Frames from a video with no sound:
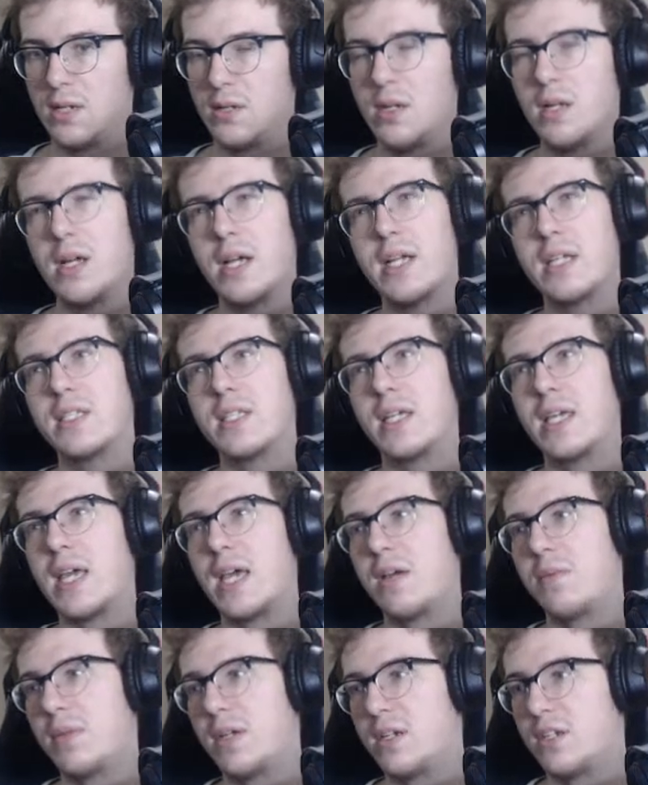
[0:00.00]
Oh, I guess they
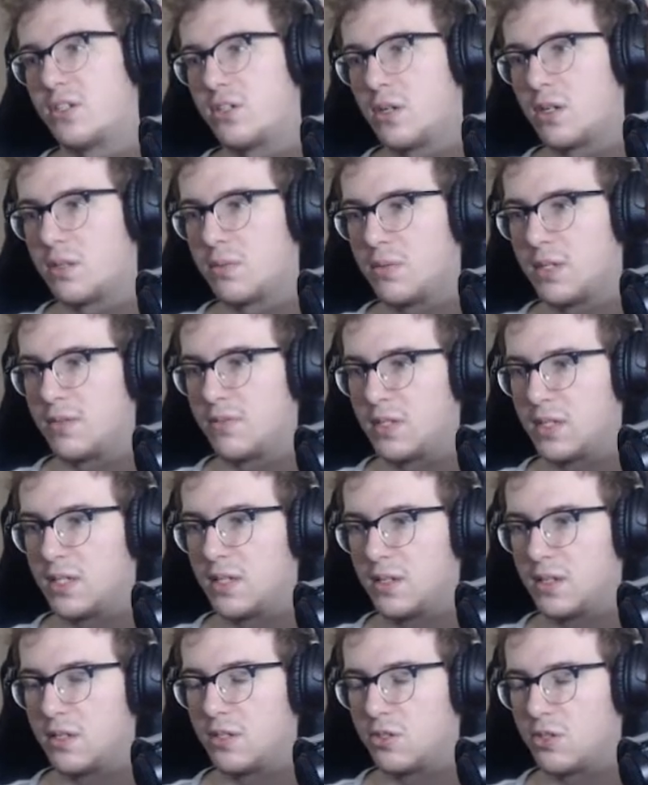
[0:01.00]
can't be indestructible. You have to
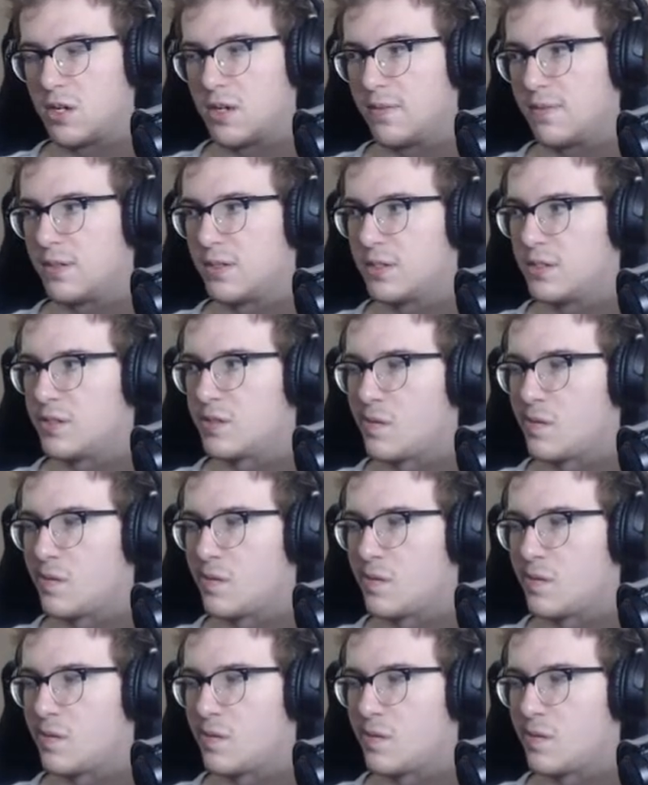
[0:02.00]
kill the drivers.